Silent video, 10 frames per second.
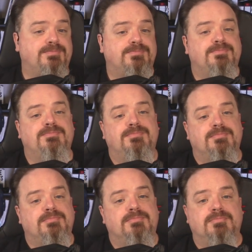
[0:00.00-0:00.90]

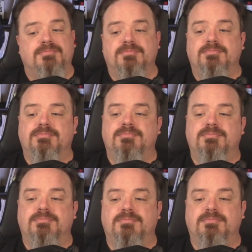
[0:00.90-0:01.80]

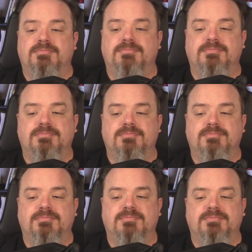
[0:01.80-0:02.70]

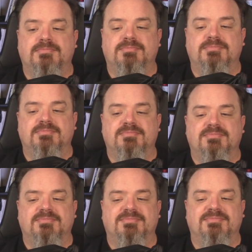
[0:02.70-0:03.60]

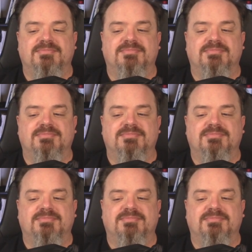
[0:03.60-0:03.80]
[no speech]